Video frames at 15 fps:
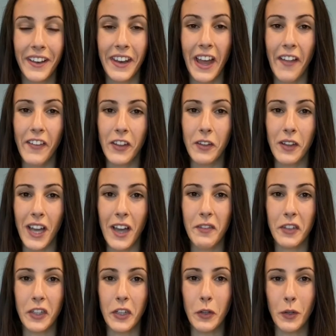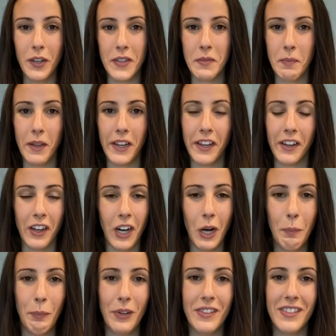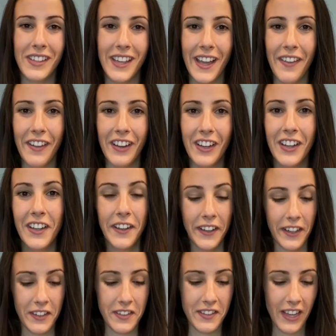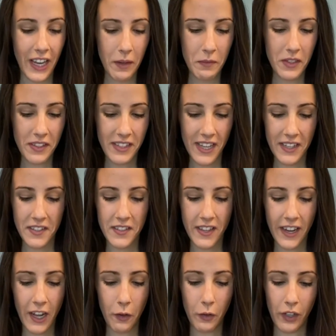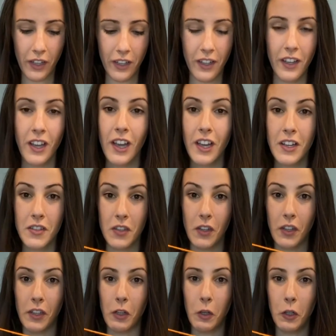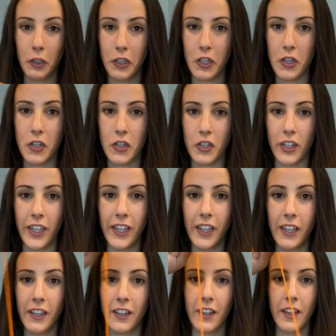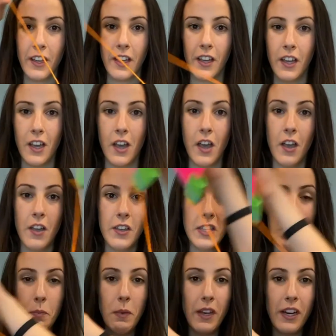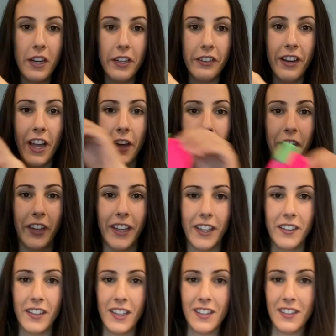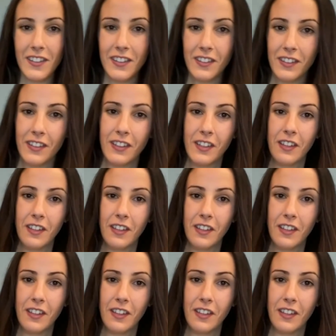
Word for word: Now that you have your noisemaker all put together, it's time to test it out. So you can hold your string, spin it around like this,